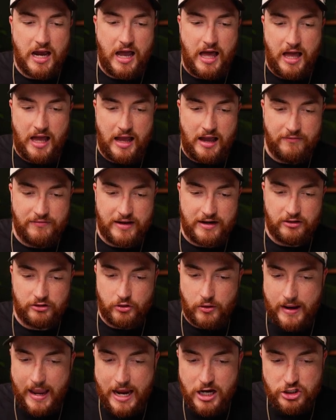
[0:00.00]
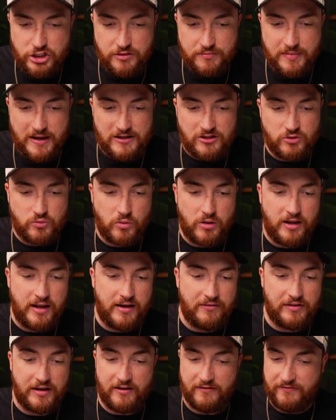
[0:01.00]
I've got a location-based one,
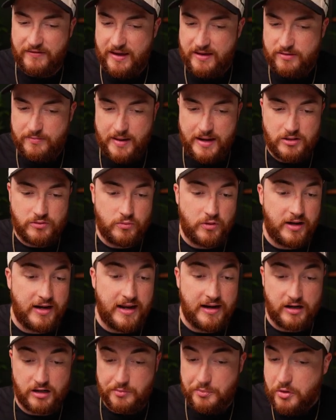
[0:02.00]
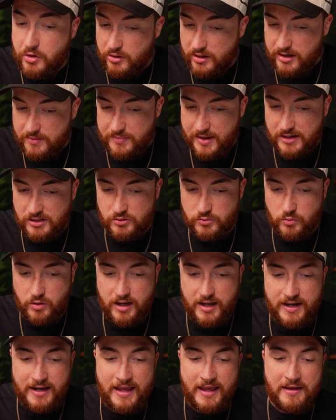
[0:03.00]
I've got a faith-based one, and a community-based
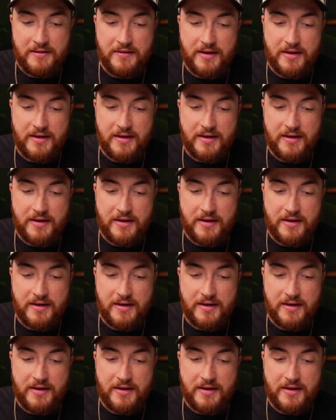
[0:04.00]
one.